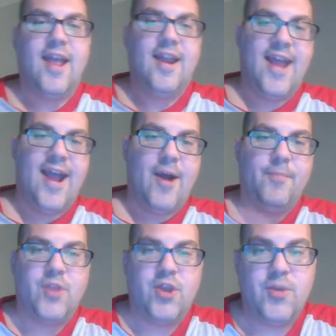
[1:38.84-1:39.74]
Now,
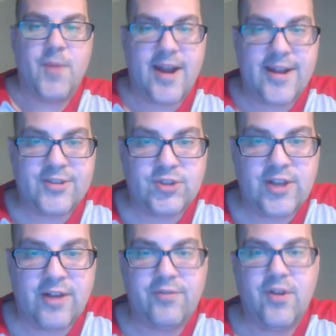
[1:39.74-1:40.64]
you might ask
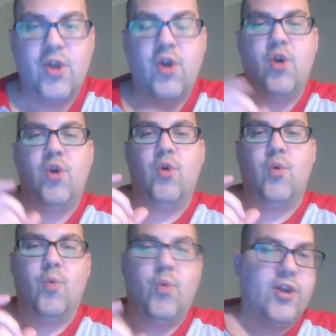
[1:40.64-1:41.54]
yourself,
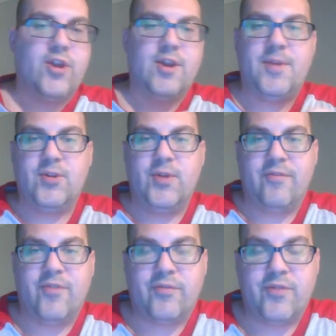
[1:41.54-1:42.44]
what are you going to be
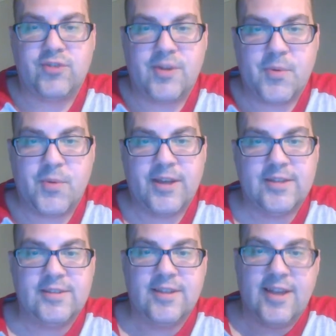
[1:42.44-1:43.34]
doing for the first couple of
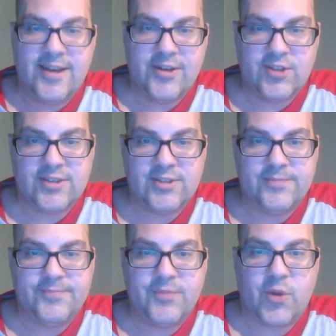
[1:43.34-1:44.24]
weeks? And here's
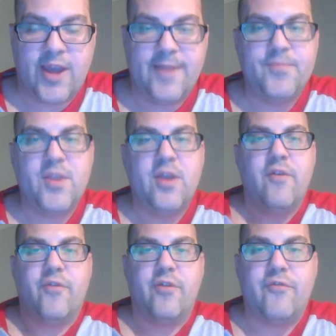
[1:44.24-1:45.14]
this, okay?
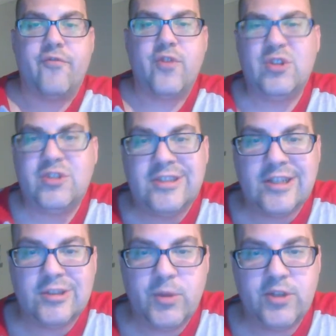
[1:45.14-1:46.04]
For the first
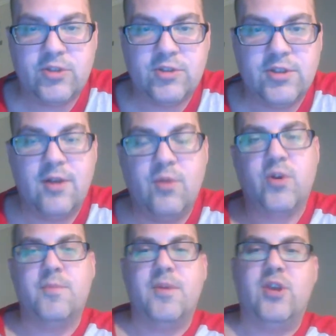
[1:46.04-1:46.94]
6 weeks or so, we're
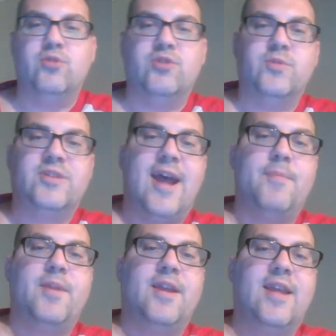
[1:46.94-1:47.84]
going to be using what's
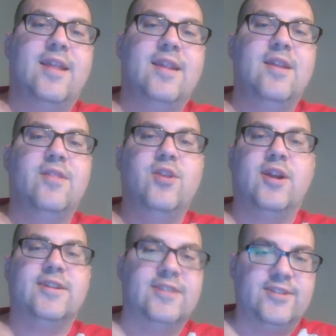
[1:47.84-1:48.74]
happening in the
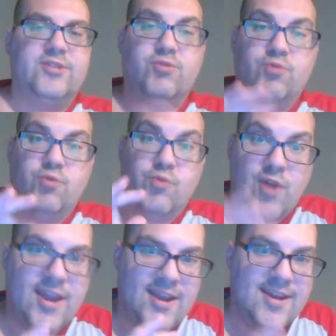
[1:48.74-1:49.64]
United States
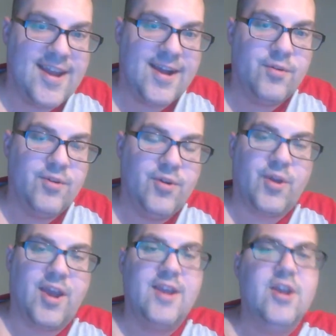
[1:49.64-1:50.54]
right now,
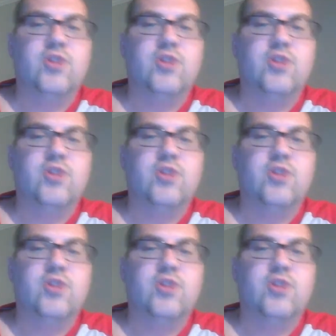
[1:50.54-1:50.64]
okay?